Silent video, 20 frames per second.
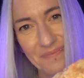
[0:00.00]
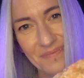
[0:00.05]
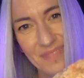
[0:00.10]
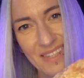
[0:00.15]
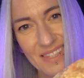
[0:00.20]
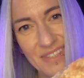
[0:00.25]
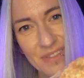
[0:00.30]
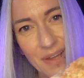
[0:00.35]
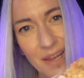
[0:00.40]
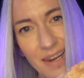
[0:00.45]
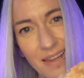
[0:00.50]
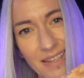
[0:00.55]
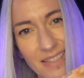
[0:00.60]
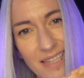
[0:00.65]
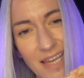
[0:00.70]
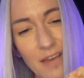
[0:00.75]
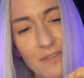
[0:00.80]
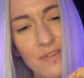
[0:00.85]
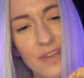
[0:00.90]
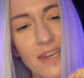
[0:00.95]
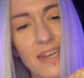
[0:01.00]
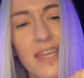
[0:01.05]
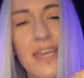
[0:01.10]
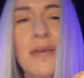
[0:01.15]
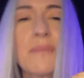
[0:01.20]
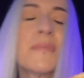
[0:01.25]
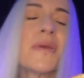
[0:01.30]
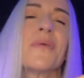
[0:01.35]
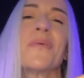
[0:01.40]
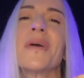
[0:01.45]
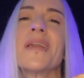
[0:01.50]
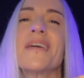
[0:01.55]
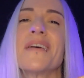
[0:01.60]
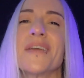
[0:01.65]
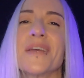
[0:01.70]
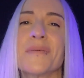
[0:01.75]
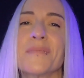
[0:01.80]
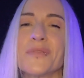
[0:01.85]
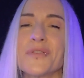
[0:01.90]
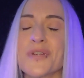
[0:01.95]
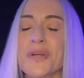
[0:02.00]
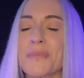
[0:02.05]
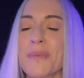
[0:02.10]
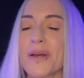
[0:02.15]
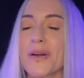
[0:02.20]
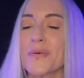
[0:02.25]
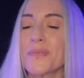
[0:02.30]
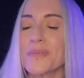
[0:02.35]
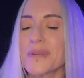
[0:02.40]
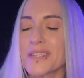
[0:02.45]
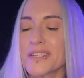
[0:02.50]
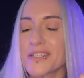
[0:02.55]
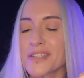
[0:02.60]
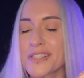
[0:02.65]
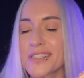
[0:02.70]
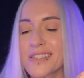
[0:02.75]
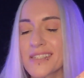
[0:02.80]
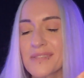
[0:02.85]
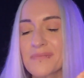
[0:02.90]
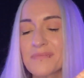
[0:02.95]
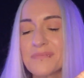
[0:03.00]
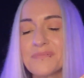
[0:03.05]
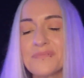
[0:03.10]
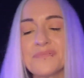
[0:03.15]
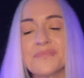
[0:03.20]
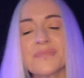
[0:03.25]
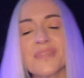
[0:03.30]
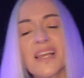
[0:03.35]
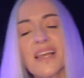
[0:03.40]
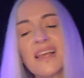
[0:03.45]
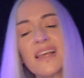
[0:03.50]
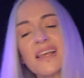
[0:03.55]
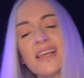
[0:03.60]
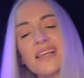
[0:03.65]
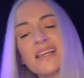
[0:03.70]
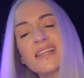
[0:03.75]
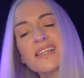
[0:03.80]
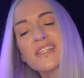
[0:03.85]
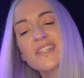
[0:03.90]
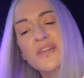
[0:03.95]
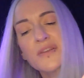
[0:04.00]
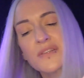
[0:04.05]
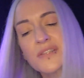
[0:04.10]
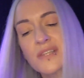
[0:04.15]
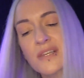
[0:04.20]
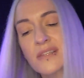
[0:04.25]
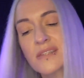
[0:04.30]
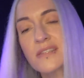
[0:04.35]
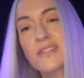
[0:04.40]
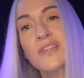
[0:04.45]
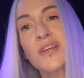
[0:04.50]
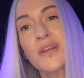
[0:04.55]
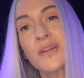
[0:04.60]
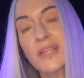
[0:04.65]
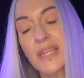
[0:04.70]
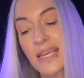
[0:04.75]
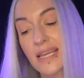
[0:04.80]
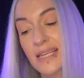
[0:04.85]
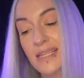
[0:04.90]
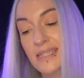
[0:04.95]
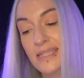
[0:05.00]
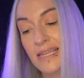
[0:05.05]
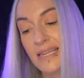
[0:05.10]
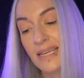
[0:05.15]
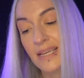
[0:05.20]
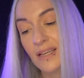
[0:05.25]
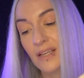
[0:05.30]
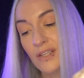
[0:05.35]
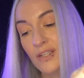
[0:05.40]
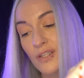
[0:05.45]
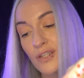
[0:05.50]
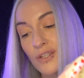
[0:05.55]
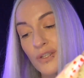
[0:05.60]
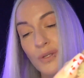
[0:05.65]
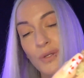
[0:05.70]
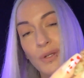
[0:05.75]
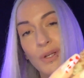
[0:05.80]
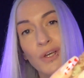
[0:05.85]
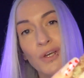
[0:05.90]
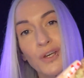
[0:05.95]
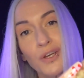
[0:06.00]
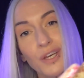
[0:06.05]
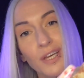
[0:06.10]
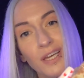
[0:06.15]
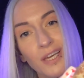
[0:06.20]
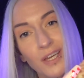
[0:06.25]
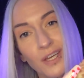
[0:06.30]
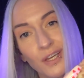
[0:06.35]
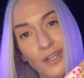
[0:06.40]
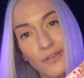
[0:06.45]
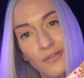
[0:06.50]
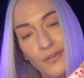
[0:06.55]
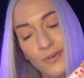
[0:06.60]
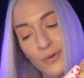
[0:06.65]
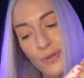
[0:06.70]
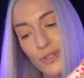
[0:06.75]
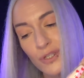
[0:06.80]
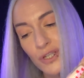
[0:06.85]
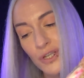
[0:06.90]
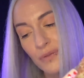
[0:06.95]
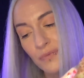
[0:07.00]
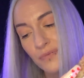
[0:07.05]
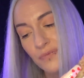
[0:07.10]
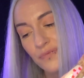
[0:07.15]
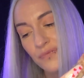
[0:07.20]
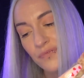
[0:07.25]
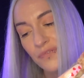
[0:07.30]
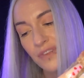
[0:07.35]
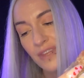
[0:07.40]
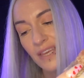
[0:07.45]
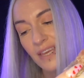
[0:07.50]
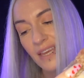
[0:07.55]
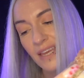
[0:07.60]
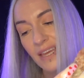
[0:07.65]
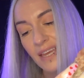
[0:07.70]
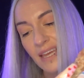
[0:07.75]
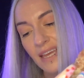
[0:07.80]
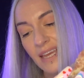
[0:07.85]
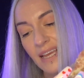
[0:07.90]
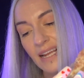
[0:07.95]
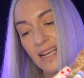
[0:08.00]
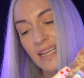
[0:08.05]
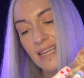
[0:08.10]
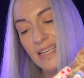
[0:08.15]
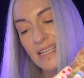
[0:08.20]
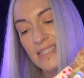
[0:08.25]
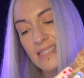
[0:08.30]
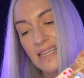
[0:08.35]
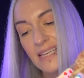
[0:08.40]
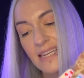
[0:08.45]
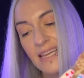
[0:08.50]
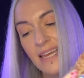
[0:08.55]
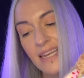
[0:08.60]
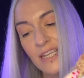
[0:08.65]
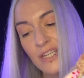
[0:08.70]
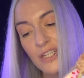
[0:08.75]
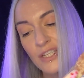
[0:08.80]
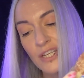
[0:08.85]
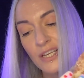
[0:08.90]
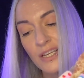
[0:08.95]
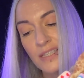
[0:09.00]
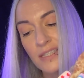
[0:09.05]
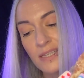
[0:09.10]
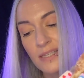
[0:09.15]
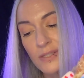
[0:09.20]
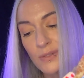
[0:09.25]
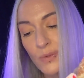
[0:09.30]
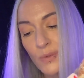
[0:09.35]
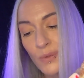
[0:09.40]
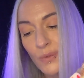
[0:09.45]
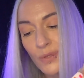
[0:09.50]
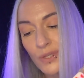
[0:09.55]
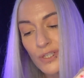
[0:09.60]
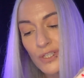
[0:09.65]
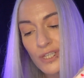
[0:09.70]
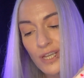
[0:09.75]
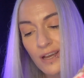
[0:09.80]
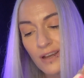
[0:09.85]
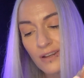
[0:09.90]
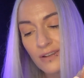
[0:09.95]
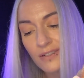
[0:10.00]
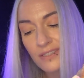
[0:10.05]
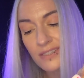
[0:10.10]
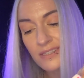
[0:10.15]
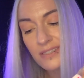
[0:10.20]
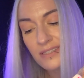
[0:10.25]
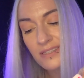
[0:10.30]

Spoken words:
So I like to have it near me when I am doing my competitions. So sunstone is linked to luck and good fortune. It clears and energizes all the chakras.